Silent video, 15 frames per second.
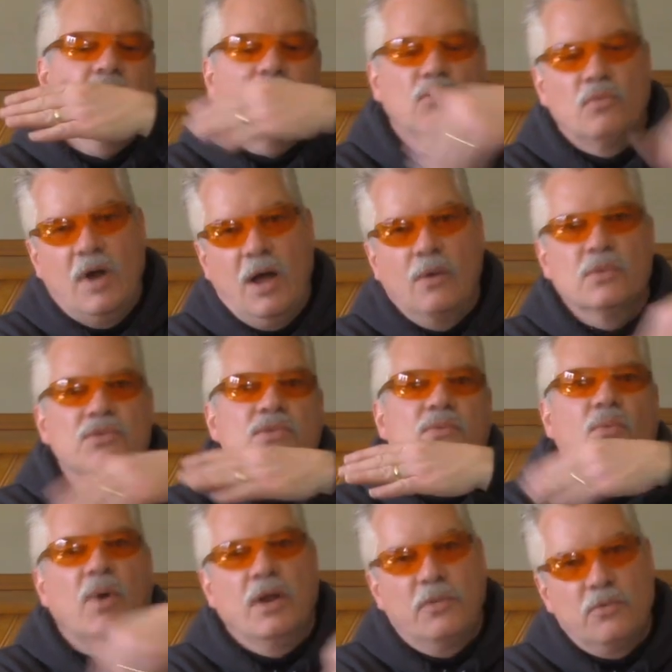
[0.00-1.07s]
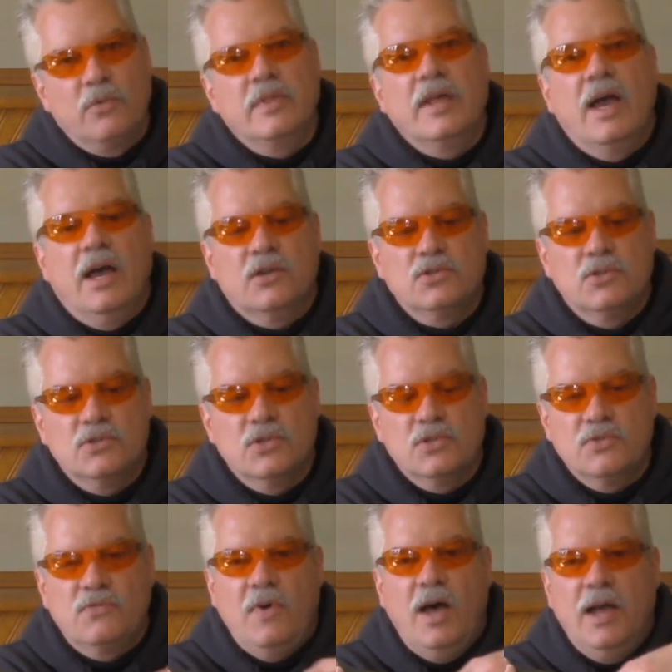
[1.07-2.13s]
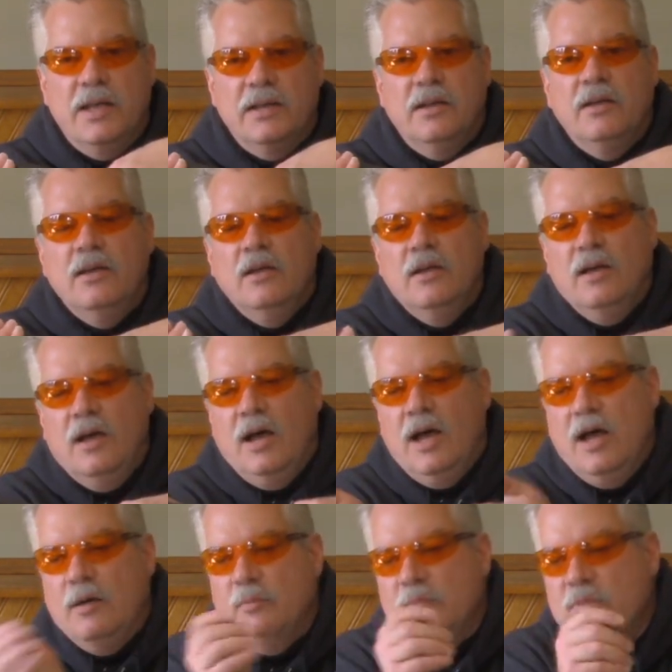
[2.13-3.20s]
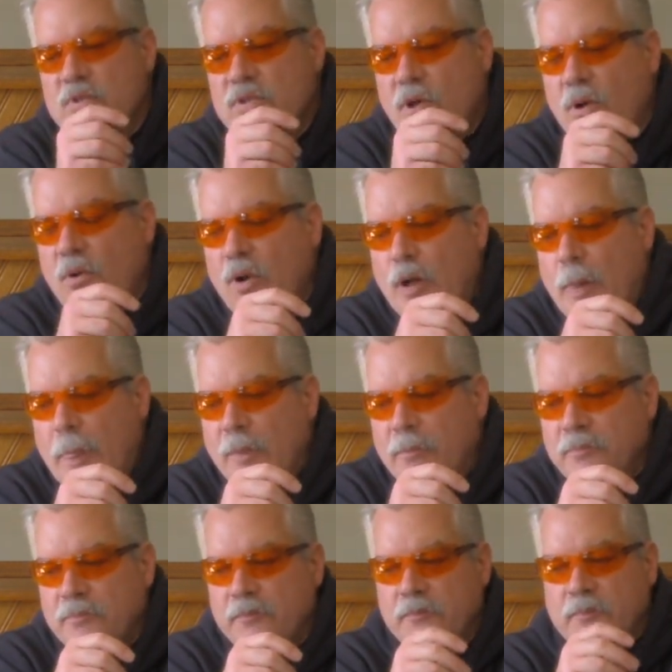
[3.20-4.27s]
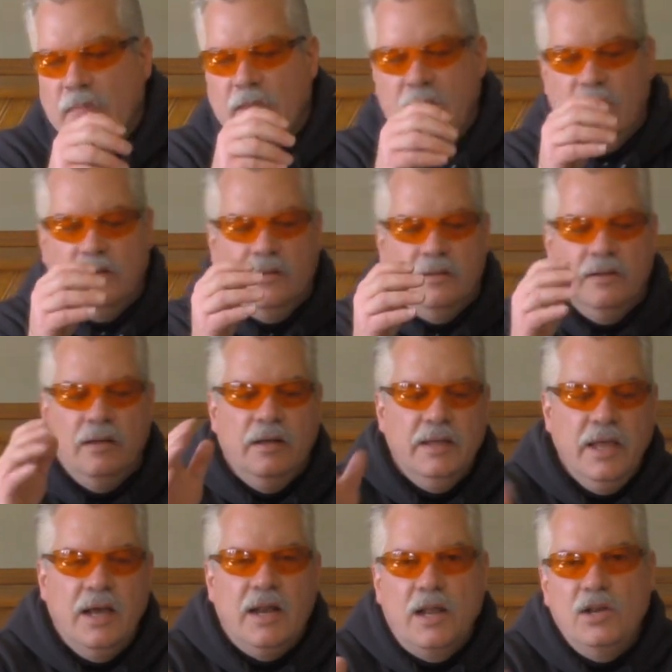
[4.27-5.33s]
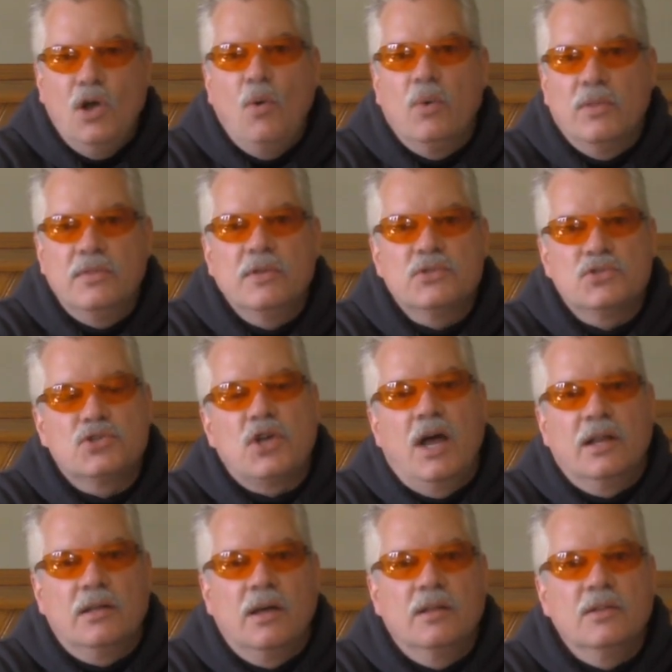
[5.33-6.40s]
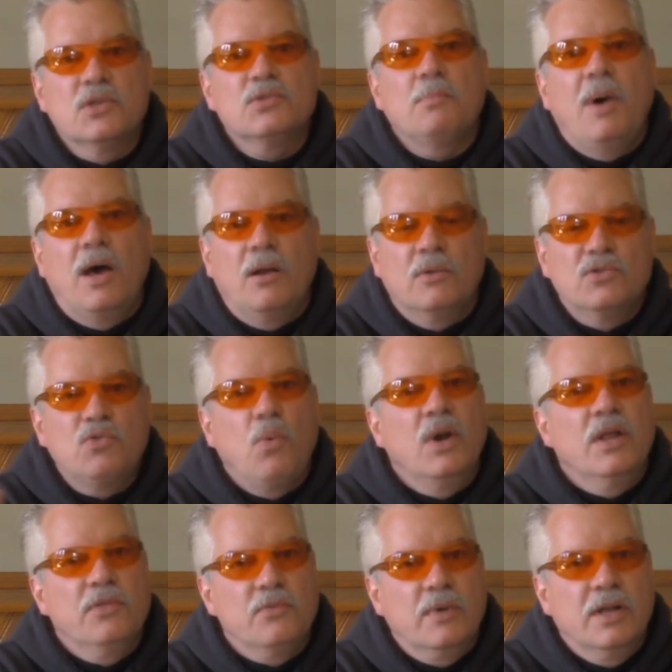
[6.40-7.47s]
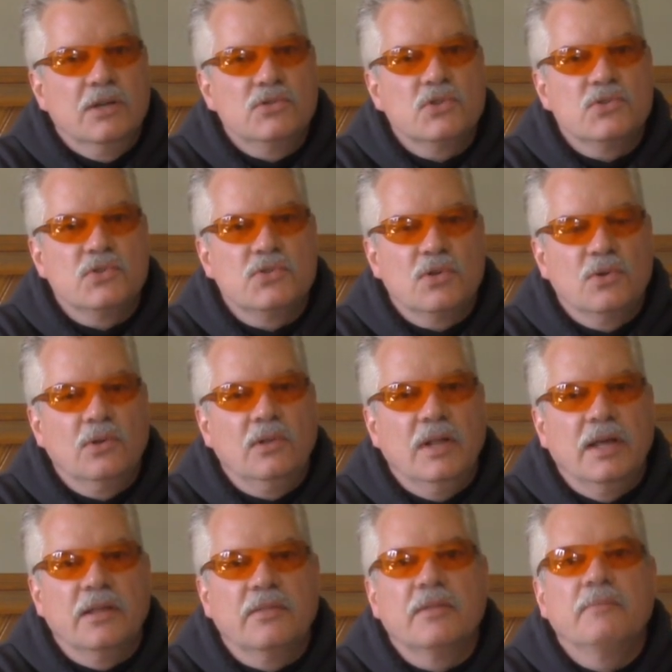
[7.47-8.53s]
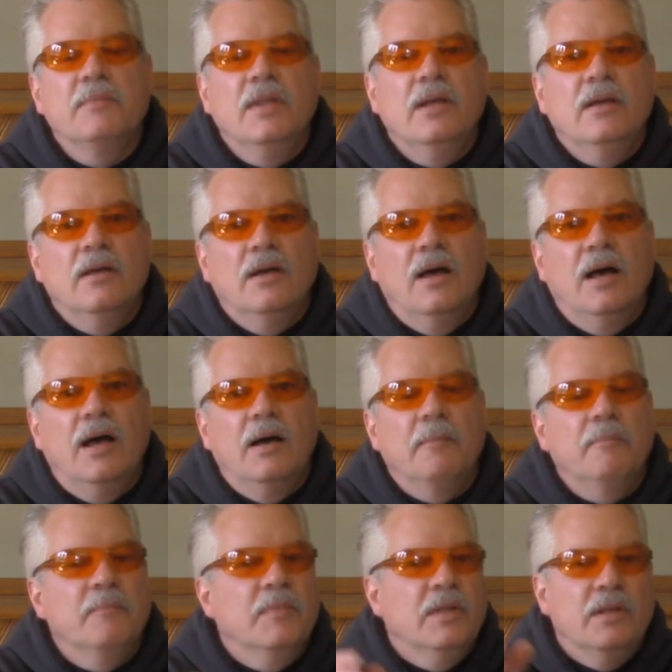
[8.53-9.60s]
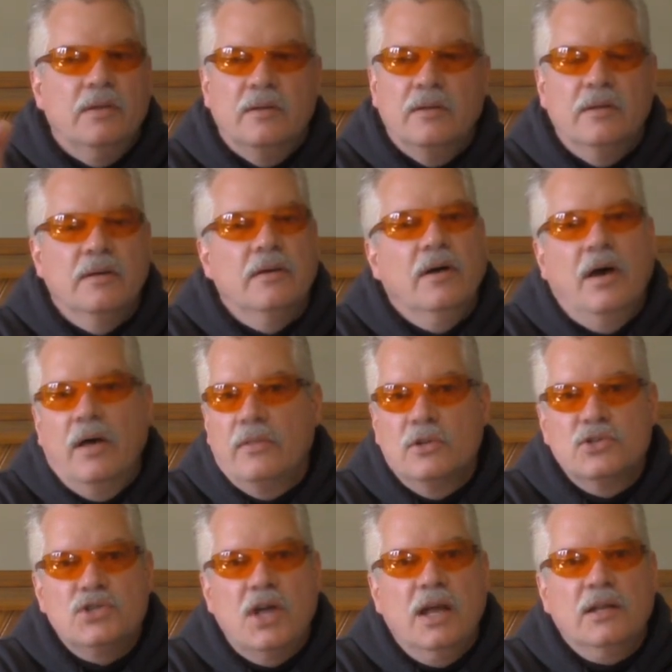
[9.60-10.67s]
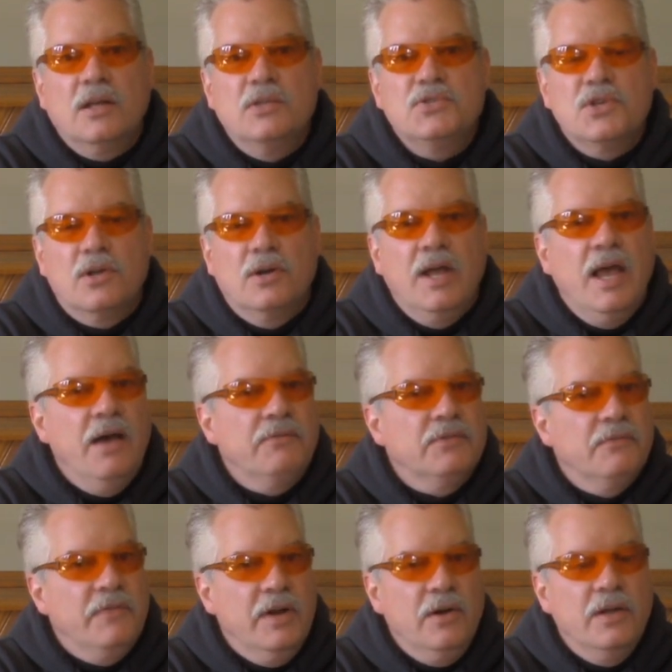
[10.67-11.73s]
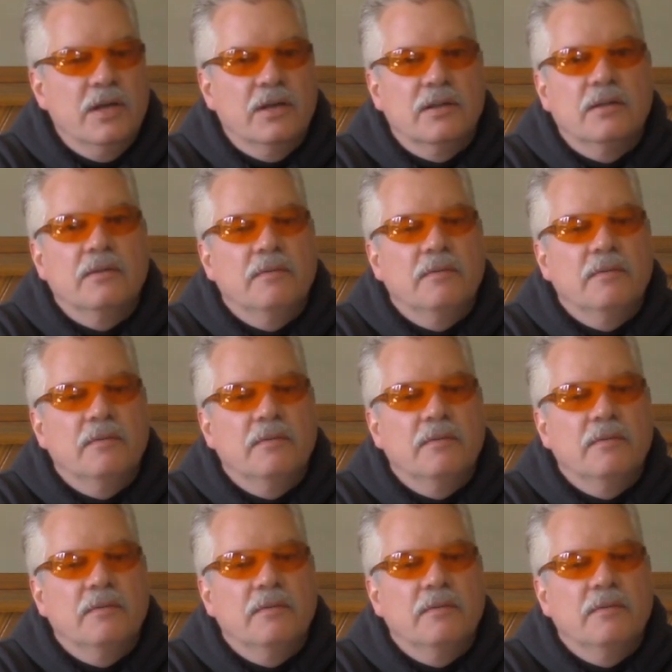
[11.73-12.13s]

rounds went through the action just fine. Um, so again, I know with this shotgun, this model, 23 inches is a good length. Um, other shotguns, you're going to have to vary it.